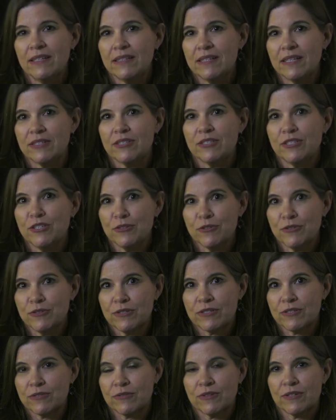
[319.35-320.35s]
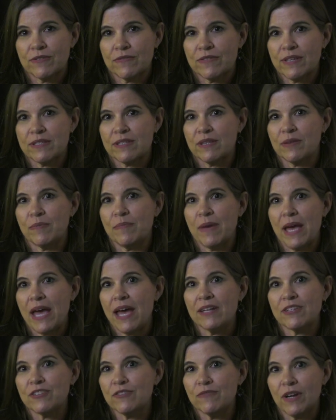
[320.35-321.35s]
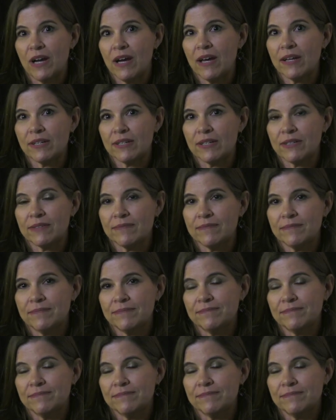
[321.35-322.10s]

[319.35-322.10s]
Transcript: that's used sort of as a badge of honor.